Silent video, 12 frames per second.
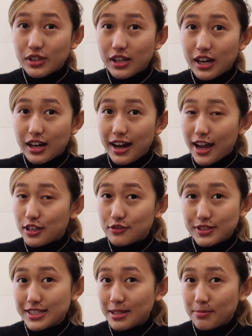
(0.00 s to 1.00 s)
I do
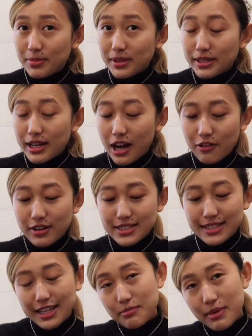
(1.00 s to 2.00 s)
shipping, how I
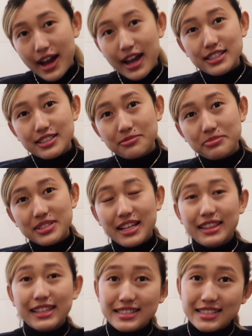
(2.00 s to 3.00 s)
sell my items
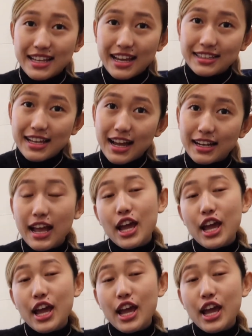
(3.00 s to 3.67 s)
and things like that,